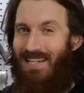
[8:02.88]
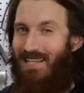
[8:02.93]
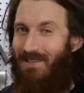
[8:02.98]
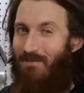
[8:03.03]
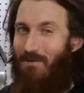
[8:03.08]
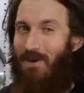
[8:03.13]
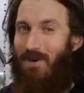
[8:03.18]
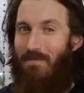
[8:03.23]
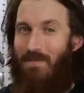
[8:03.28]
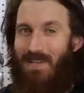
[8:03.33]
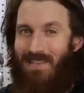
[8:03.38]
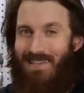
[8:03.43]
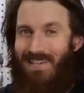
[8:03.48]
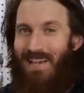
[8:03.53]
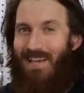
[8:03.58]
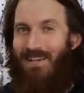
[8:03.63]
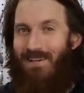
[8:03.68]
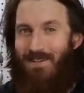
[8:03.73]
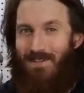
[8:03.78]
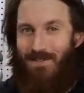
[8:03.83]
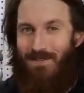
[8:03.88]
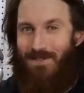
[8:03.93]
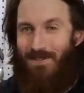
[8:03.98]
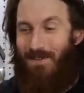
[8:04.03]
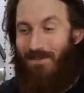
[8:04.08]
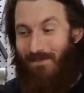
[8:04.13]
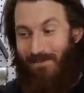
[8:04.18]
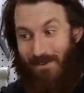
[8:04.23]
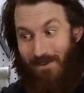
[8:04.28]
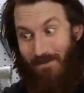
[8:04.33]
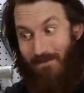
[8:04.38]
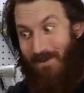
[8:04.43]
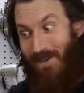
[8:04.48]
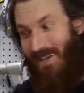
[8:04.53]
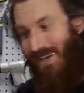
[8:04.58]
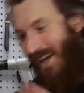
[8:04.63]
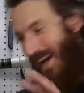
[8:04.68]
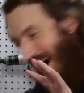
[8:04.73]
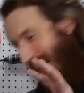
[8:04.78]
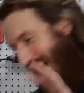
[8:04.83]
I didn't want to make the editors film me